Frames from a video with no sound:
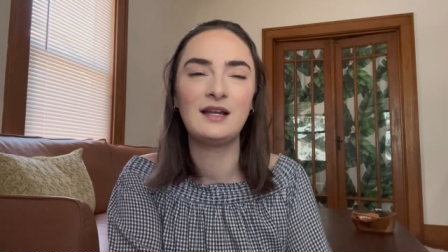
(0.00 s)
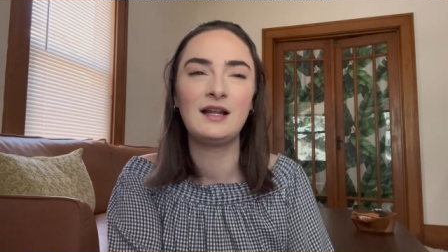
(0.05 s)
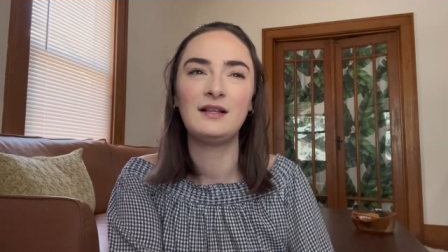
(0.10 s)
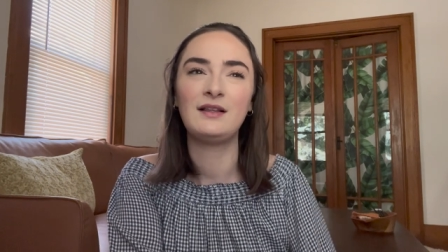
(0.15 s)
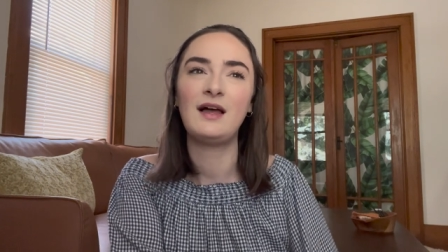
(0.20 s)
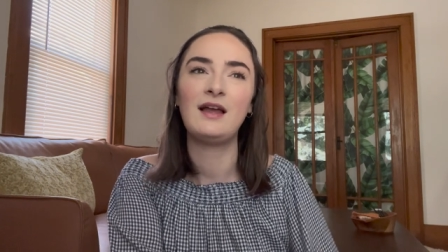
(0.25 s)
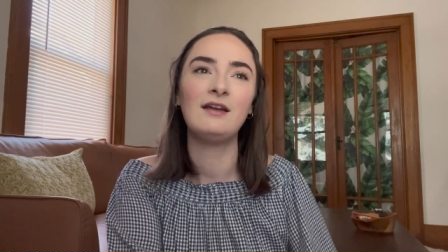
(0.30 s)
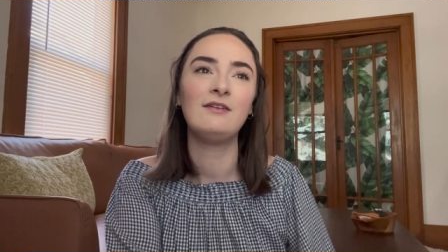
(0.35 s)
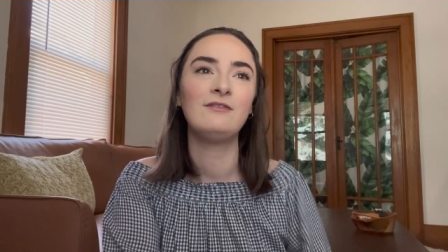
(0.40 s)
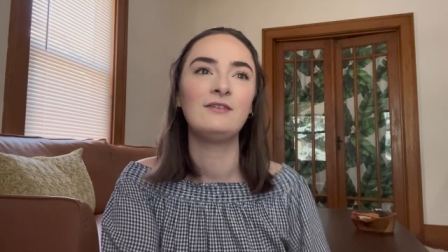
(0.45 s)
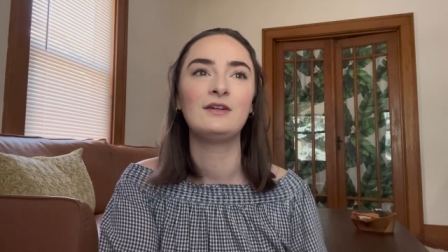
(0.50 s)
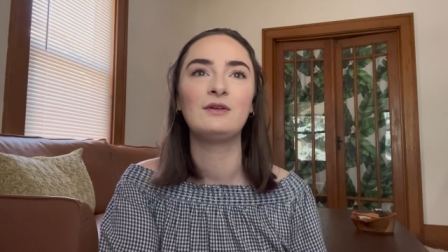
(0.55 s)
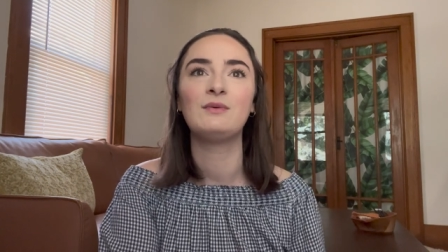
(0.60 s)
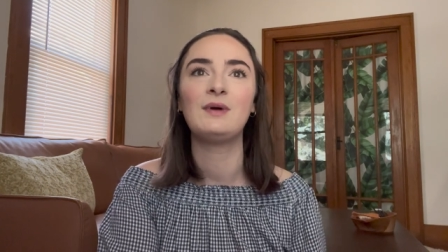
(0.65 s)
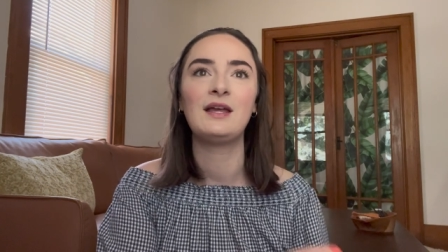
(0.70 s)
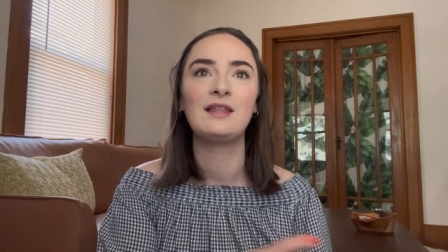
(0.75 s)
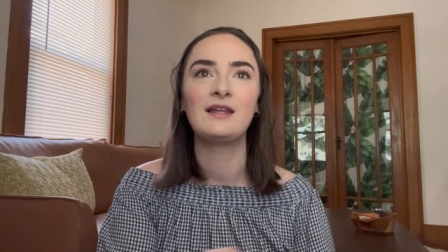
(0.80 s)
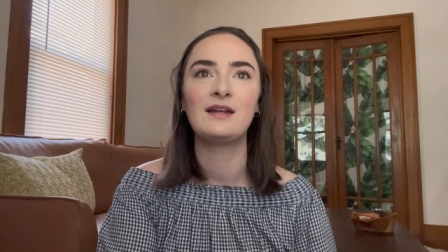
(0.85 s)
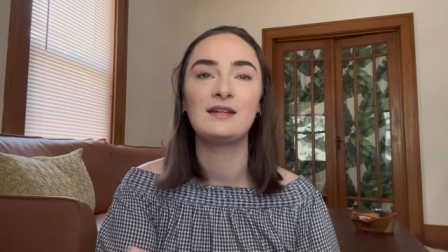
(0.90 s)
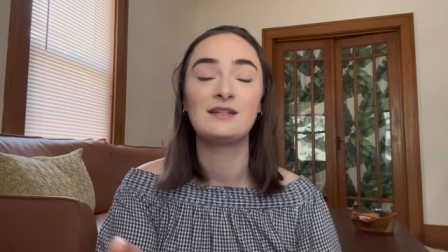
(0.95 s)
-day life in a
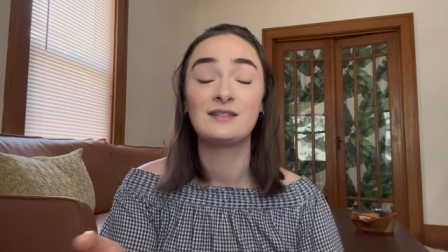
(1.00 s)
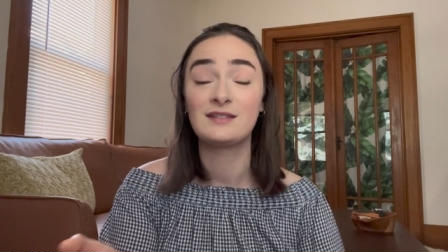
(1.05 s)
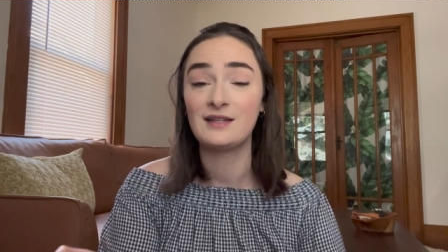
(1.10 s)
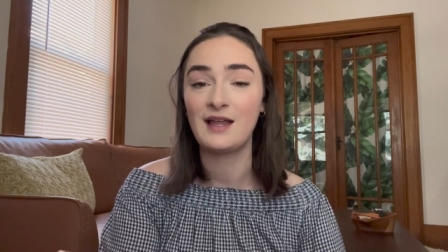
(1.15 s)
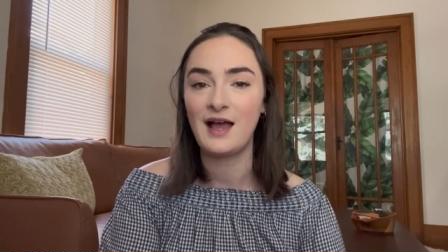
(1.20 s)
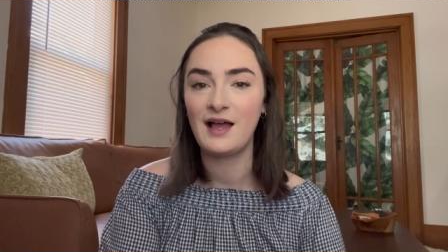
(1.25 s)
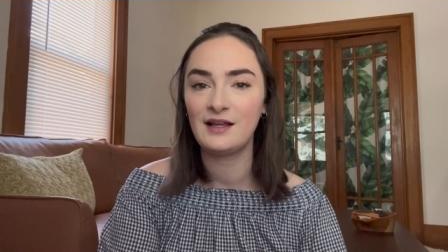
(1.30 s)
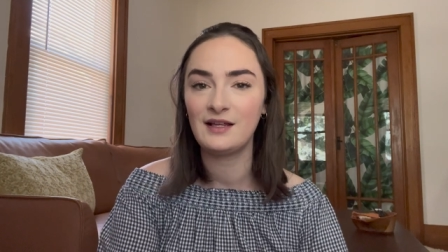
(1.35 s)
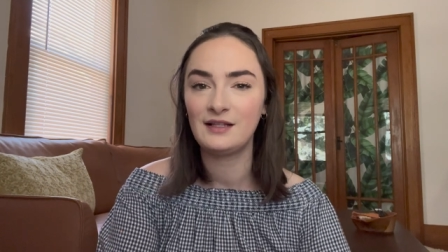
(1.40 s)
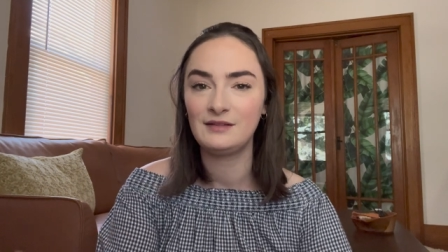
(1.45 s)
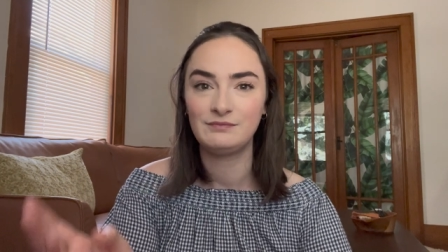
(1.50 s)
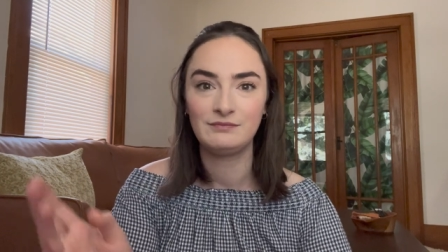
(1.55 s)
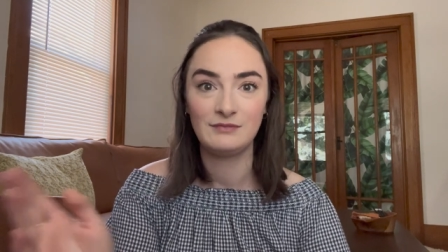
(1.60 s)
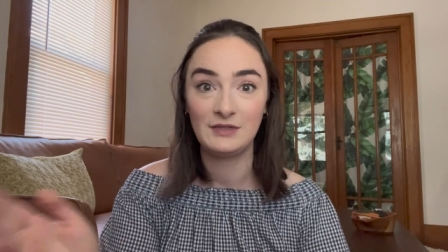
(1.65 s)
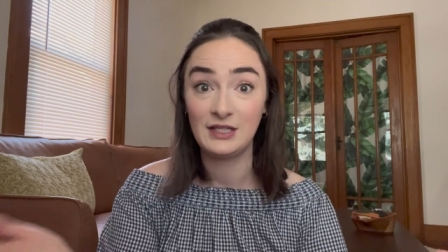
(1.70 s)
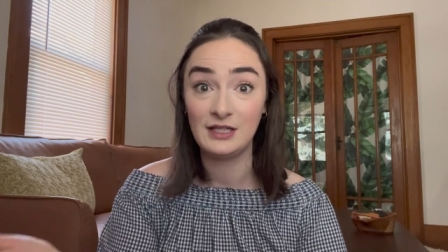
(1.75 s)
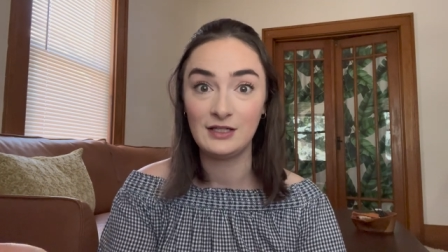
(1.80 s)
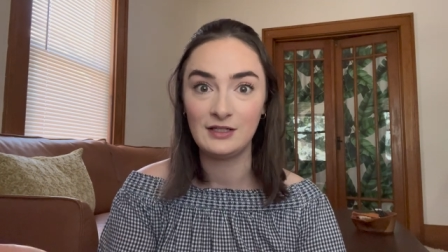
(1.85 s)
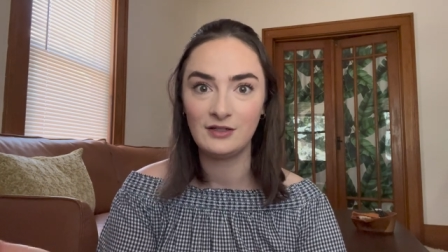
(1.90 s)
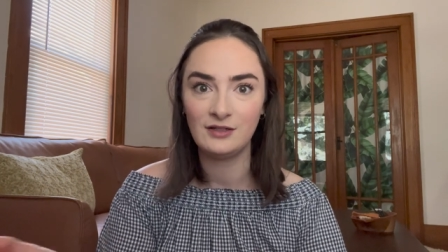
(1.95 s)
way that it's not
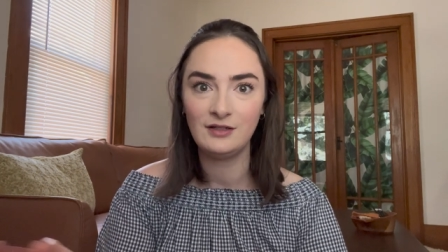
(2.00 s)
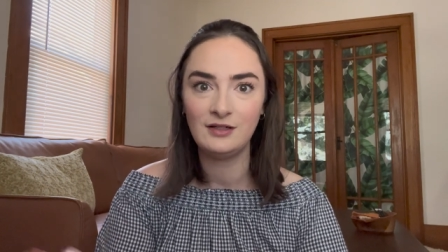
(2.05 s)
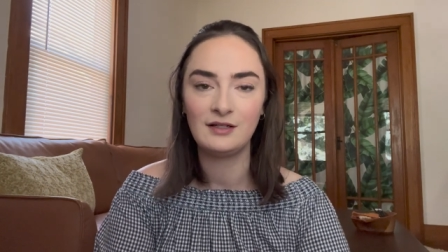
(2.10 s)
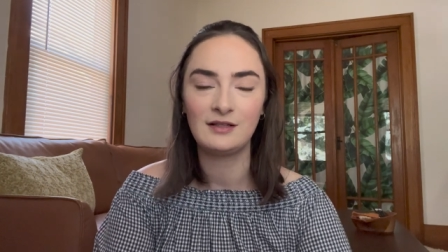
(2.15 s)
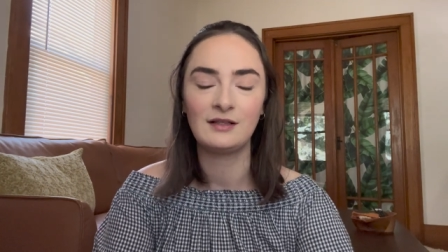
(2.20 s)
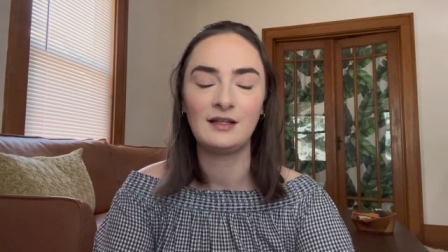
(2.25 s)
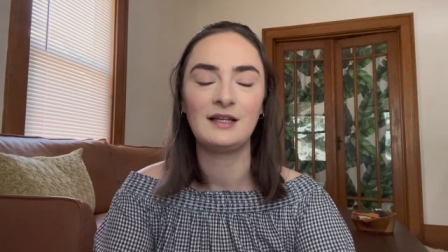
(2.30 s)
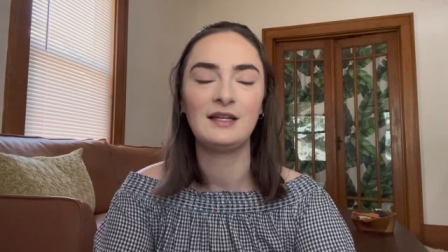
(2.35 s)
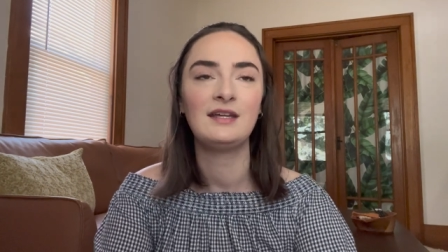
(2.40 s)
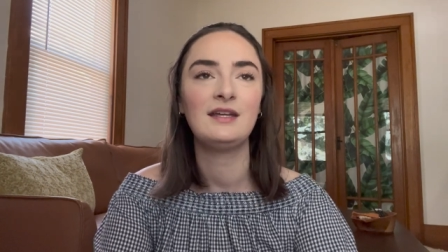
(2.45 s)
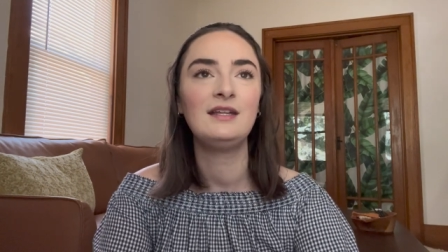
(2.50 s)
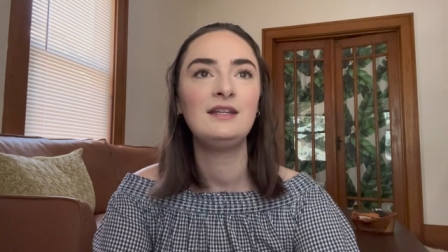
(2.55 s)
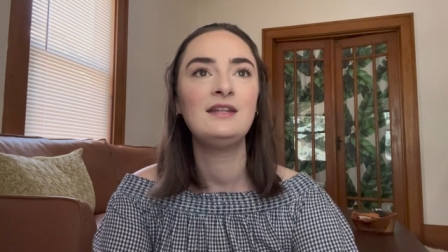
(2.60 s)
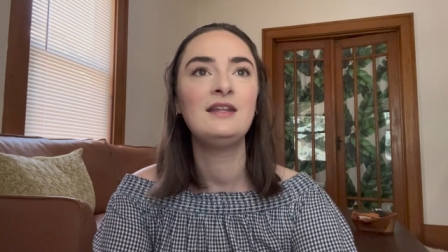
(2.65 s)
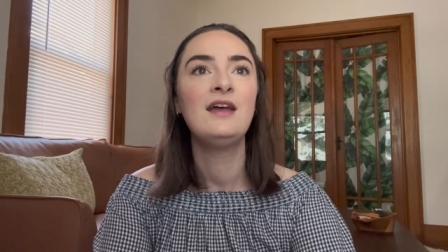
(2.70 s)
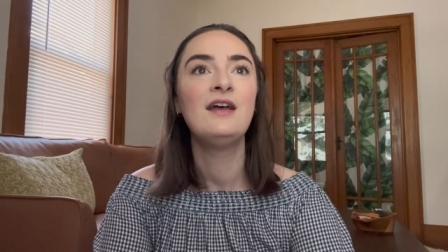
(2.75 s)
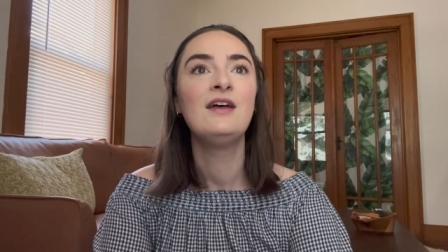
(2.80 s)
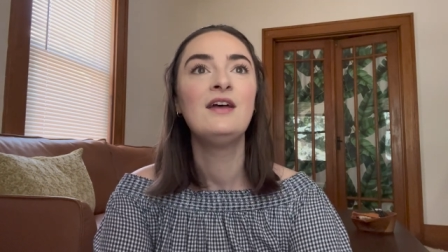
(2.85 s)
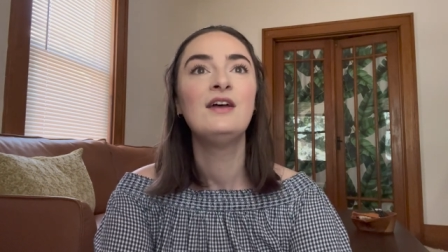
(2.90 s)
here in Lincoln.